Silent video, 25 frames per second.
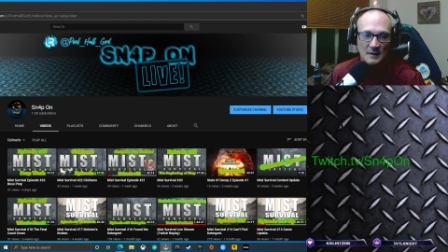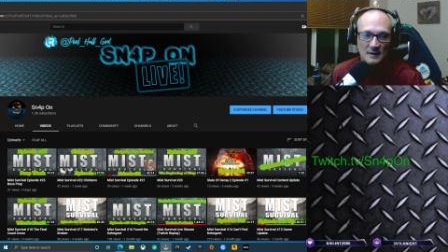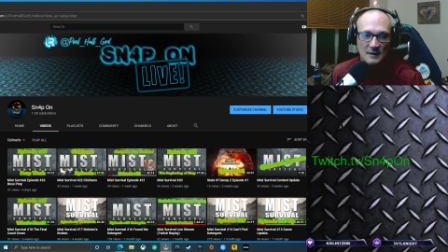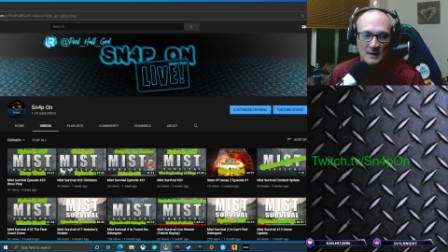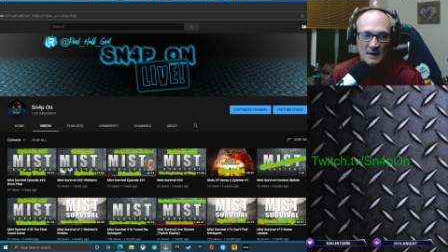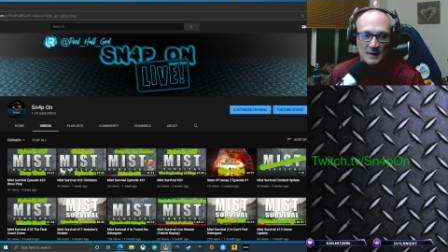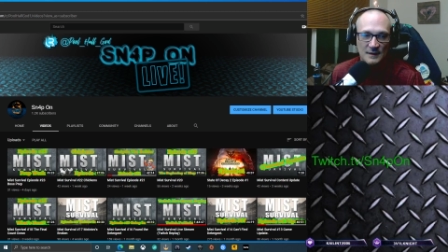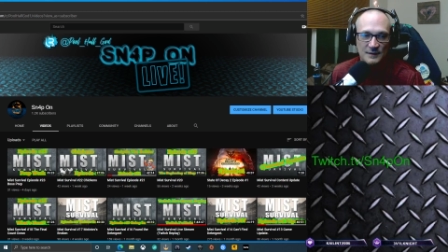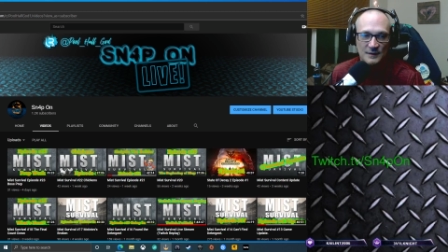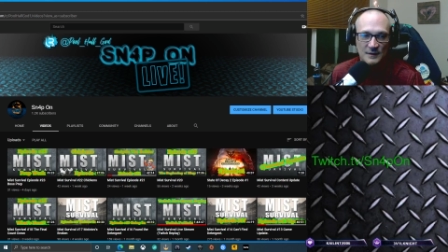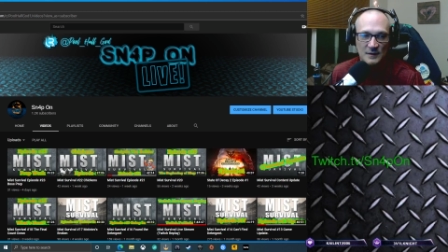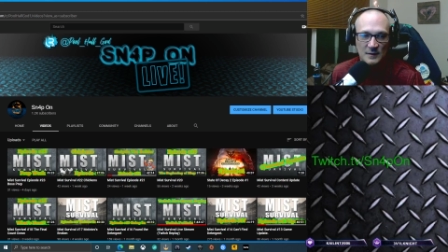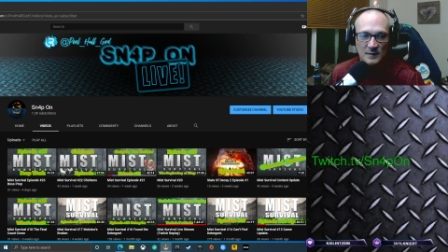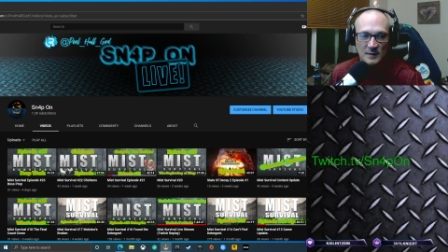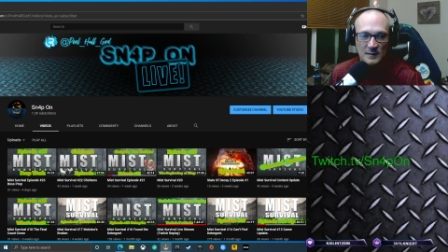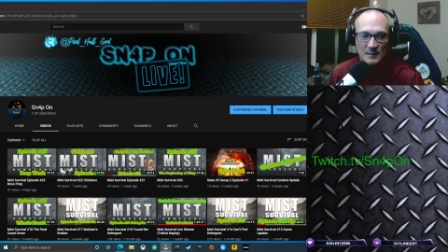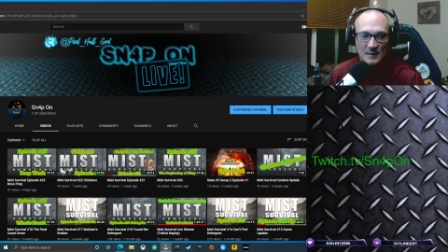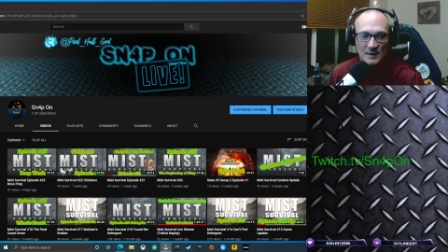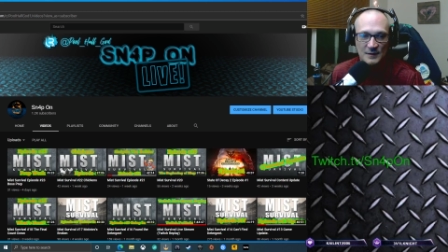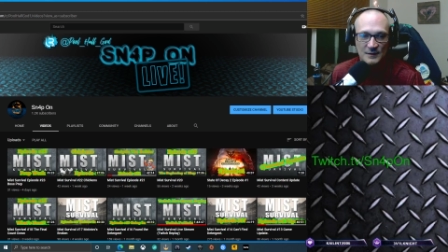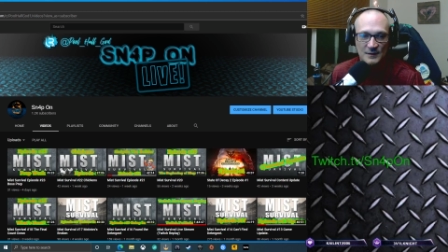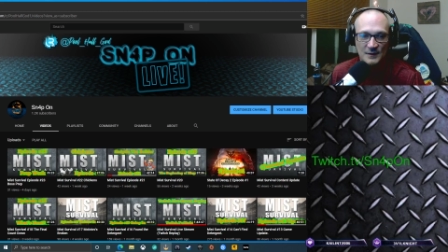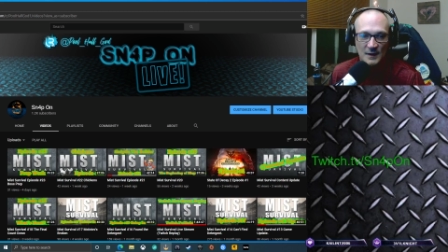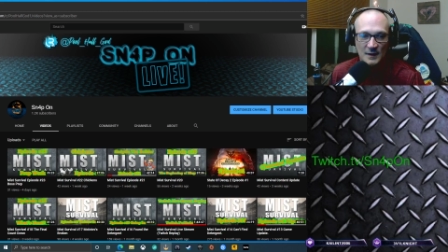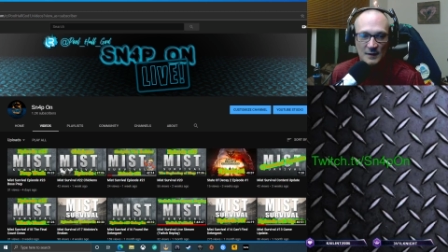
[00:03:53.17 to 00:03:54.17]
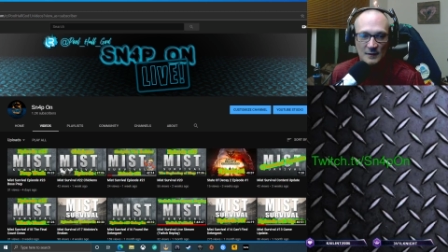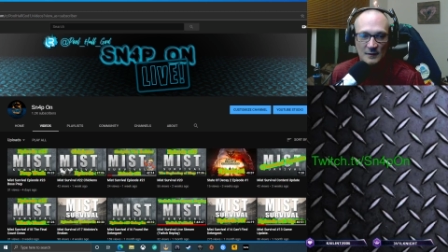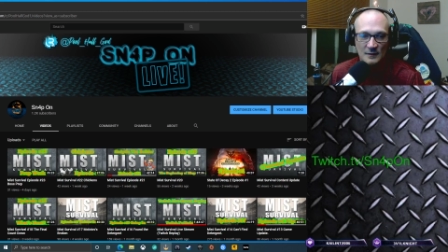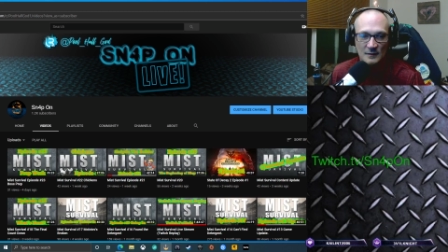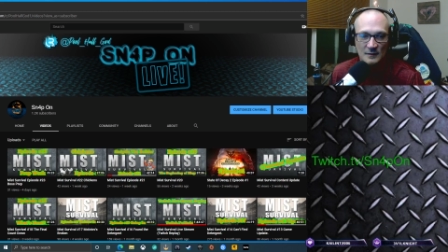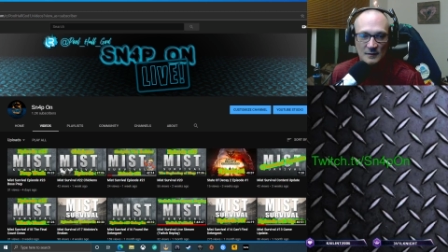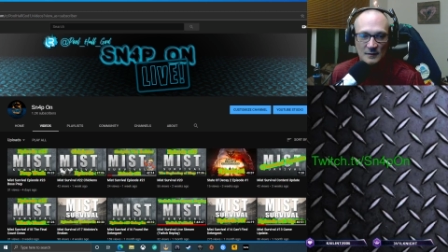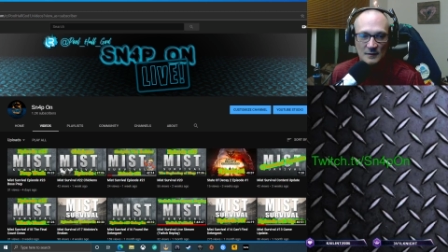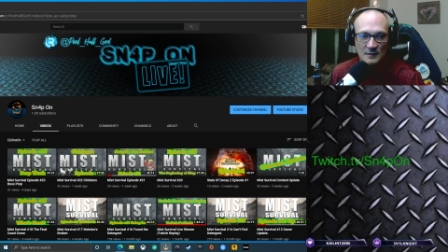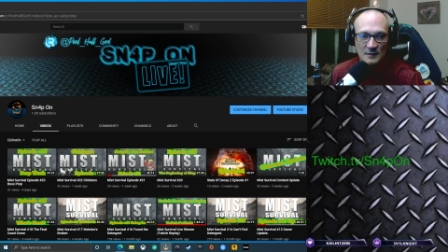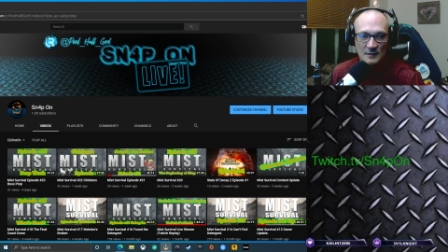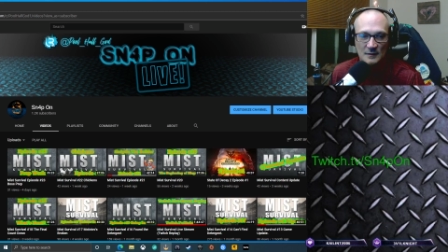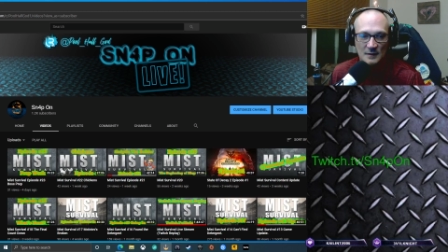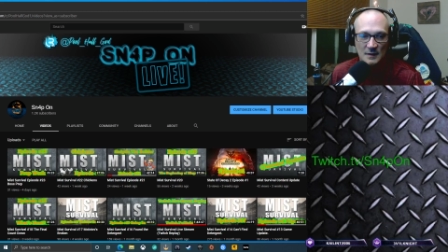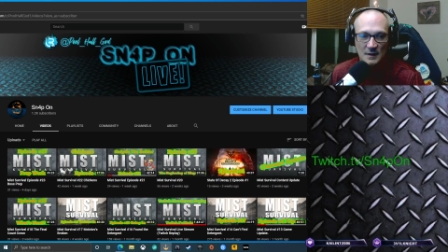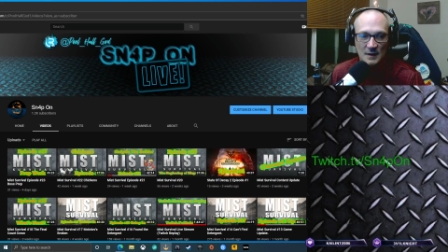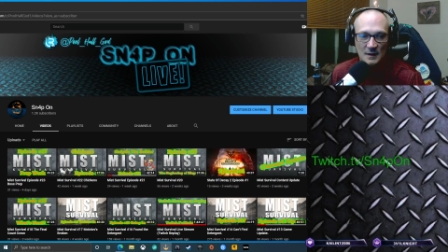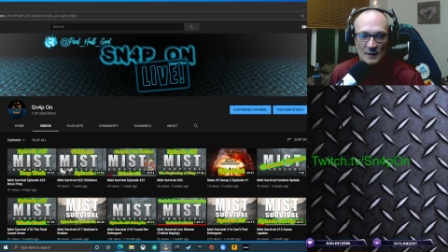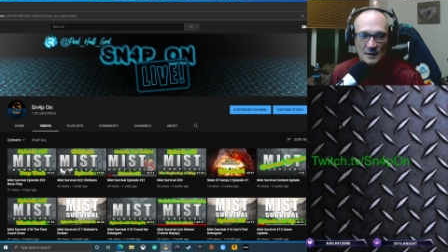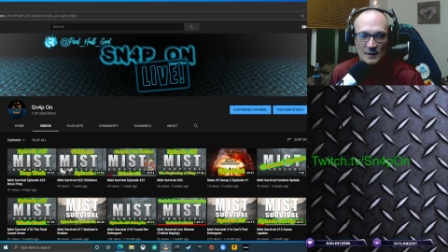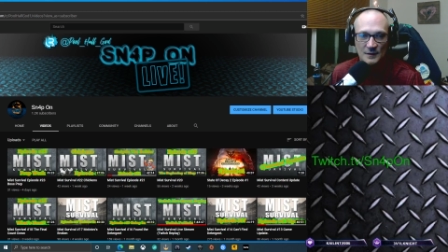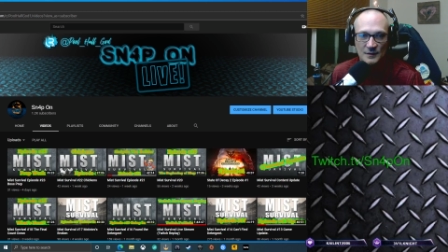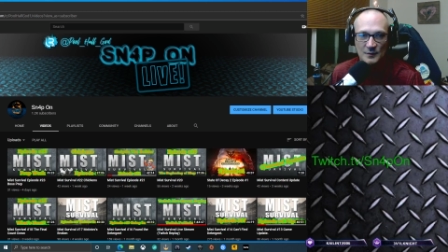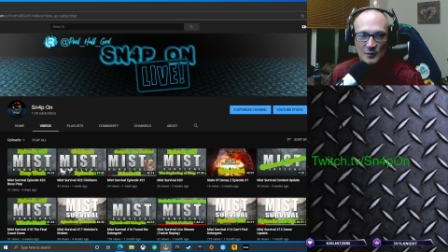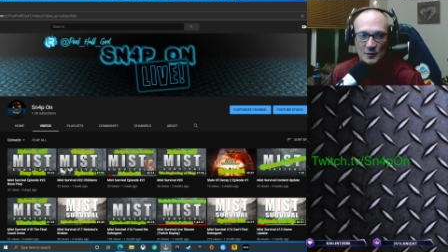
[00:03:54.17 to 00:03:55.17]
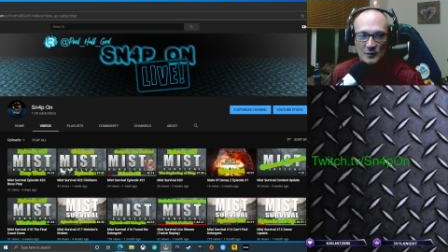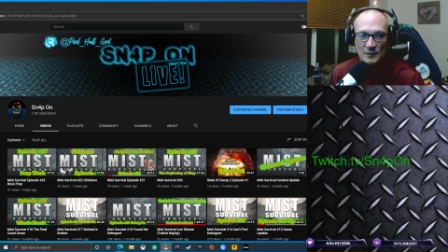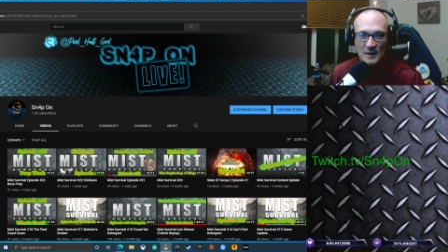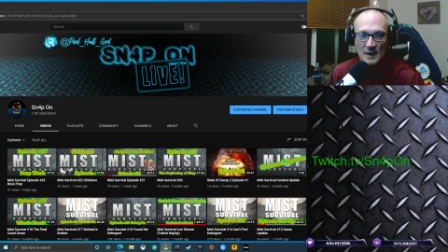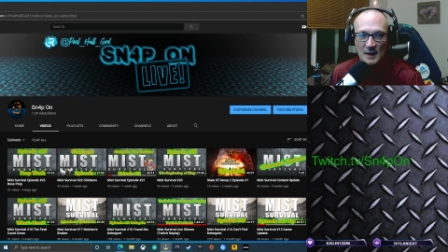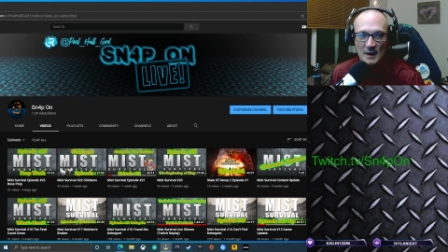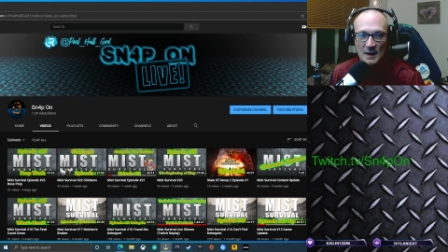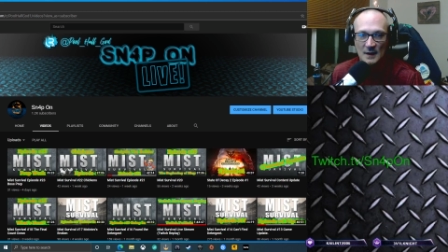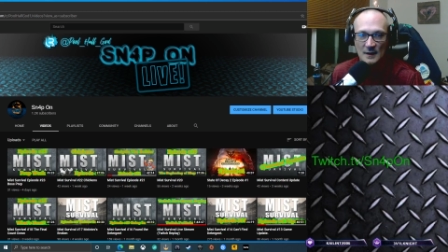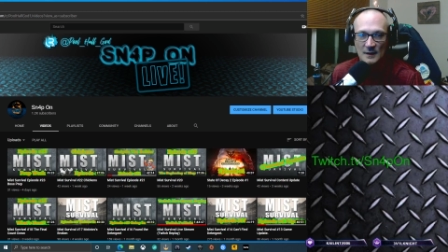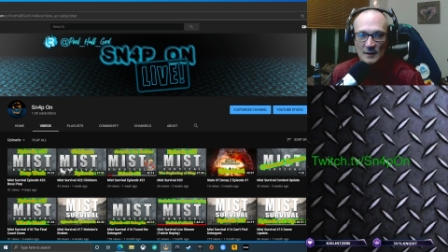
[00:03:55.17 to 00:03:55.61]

That's going to be my channel. All right, let's move that out